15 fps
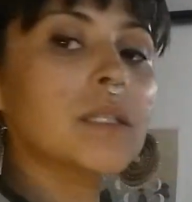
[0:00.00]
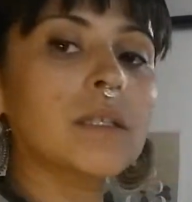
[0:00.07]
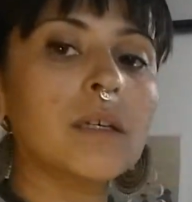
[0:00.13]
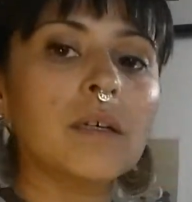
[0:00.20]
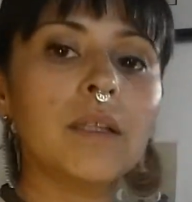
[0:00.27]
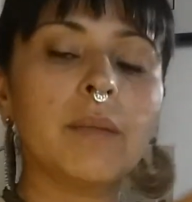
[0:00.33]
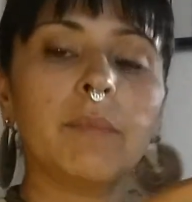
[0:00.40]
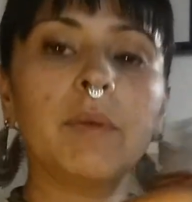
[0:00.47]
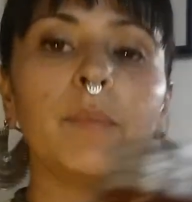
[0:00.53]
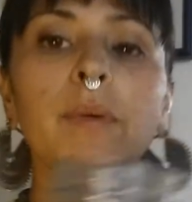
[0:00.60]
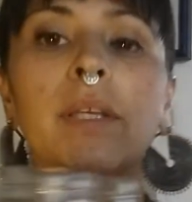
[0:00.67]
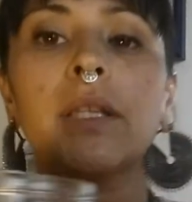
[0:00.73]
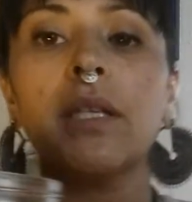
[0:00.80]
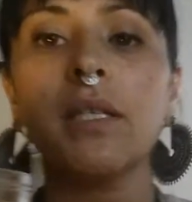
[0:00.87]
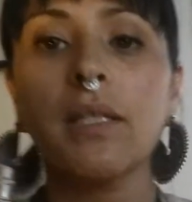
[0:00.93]
So let me
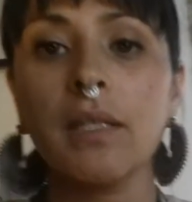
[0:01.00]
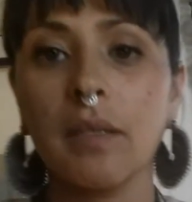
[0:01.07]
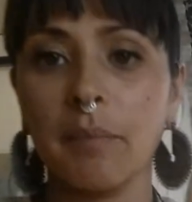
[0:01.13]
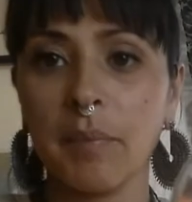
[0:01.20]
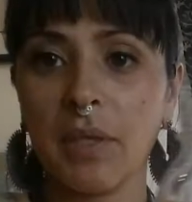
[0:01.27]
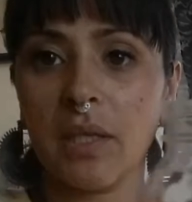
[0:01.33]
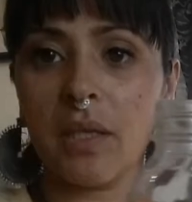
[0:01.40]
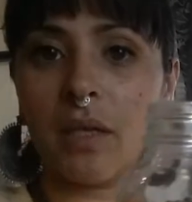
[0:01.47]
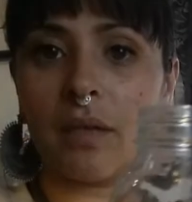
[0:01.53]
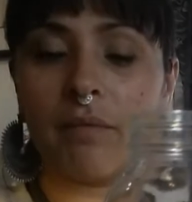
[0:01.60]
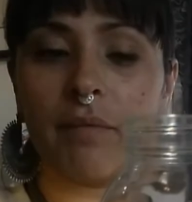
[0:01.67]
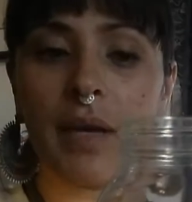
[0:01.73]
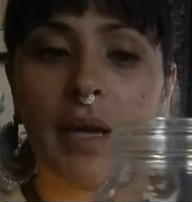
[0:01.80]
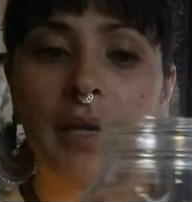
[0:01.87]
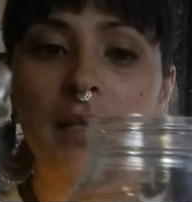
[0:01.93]
bring this up here,
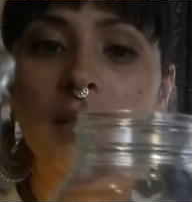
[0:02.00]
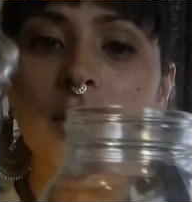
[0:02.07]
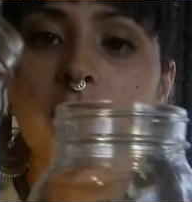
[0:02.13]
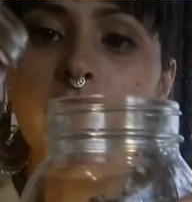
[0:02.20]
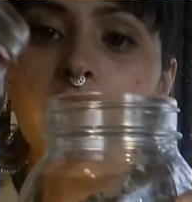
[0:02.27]
right? So